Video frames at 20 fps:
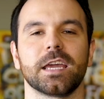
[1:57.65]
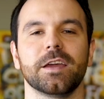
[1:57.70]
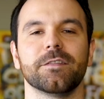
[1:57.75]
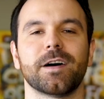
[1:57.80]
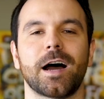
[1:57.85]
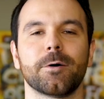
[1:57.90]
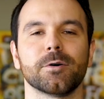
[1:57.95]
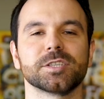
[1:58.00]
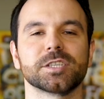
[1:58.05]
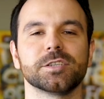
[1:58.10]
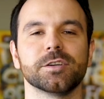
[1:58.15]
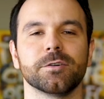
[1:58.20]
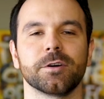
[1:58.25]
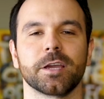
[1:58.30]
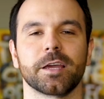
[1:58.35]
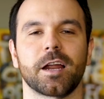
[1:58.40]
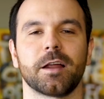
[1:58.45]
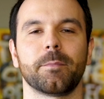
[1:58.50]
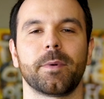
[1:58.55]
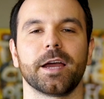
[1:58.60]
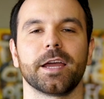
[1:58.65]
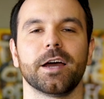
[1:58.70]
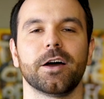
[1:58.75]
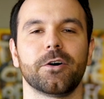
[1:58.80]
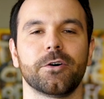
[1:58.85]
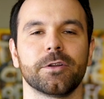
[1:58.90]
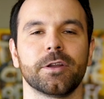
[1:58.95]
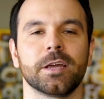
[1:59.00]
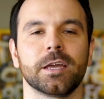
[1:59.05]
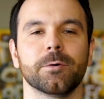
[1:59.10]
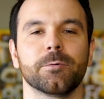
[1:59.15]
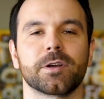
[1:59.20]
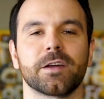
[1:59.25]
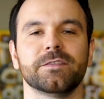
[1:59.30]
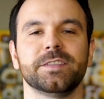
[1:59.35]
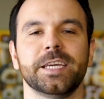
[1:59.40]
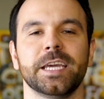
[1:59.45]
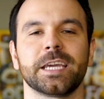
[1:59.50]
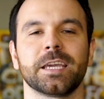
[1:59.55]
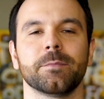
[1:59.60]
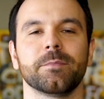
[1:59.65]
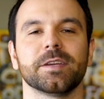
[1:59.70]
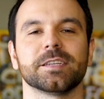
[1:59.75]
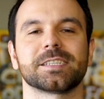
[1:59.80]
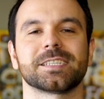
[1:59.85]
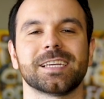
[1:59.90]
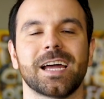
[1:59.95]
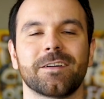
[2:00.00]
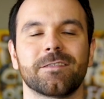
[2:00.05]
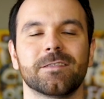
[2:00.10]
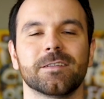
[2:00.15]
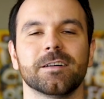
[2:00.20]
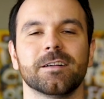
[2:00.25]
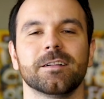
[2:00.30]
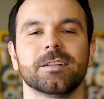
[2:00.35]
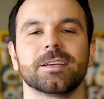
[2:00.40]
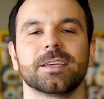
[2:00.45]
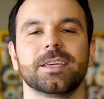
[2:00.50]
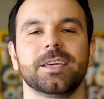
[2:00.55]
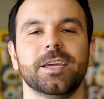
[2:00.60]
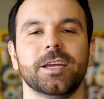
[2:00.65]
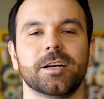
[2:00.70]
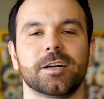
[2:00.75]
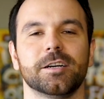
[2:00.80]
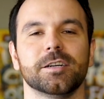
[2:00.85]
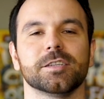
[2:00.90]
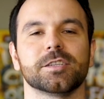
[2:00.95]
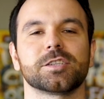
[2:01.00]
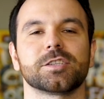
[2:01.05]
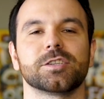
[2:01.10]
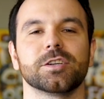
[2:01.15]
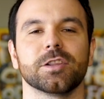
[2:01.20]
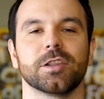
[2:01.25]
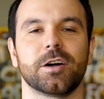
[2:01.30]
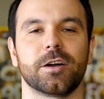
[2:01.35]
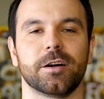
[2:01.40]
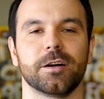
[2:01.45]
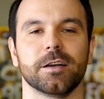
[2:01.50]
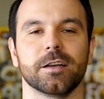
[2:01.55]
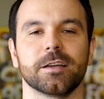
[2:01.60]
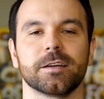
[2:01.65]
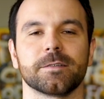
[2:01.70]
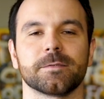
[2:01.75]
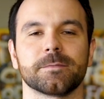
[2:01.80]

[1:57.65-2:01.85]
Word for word: If I was doing it on my own, it would have taken me several years to learn.